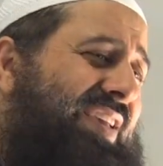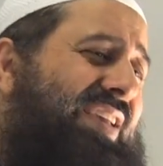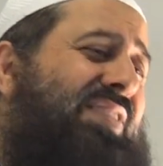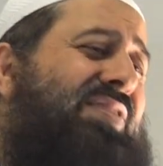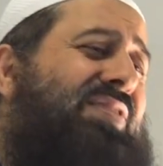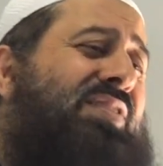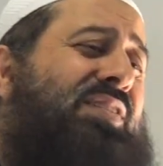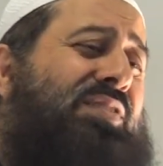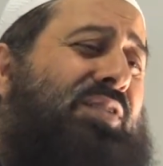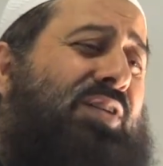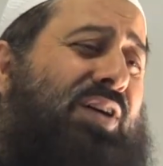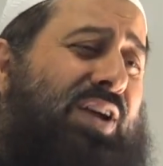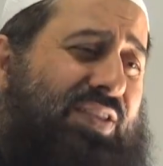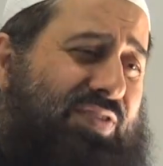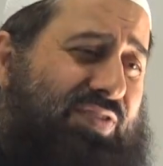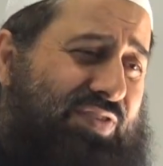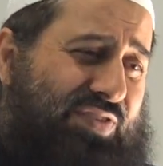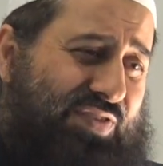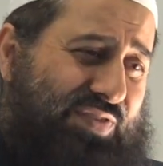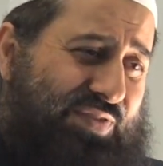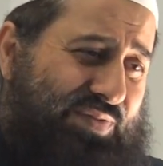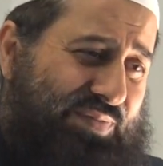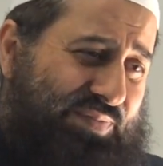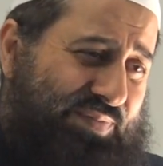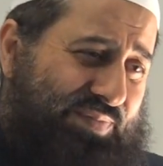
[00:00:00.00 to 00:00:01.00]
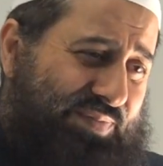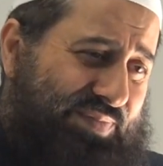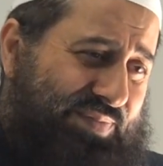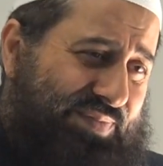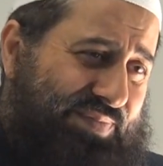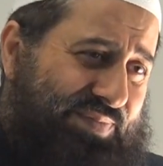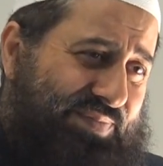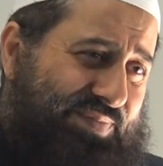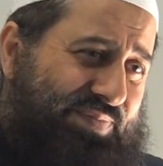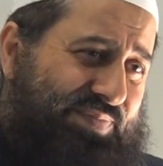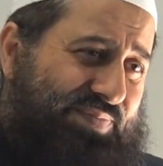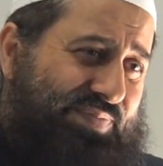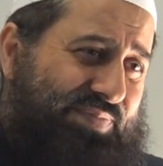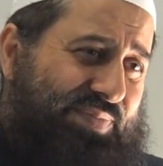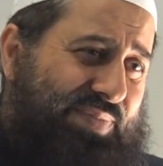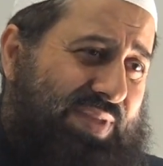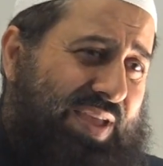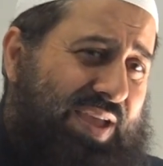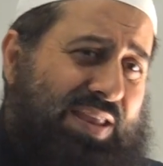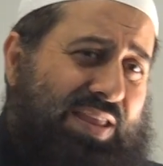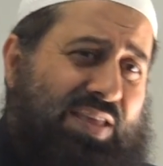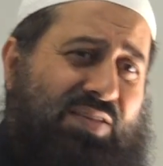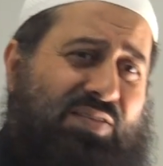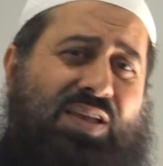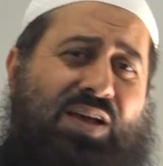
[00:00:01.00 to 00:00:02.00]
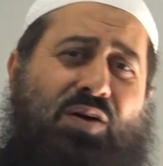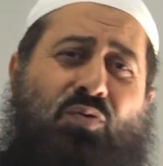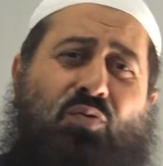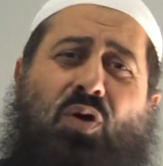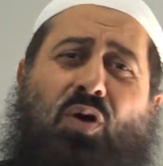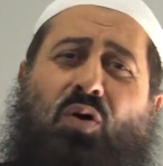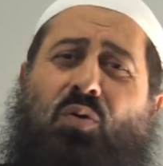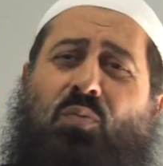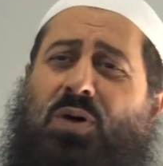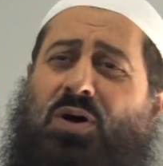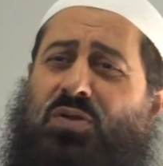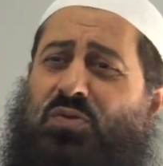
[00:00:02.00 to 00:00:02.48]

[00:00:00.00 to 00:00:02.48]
in the night. And he's our role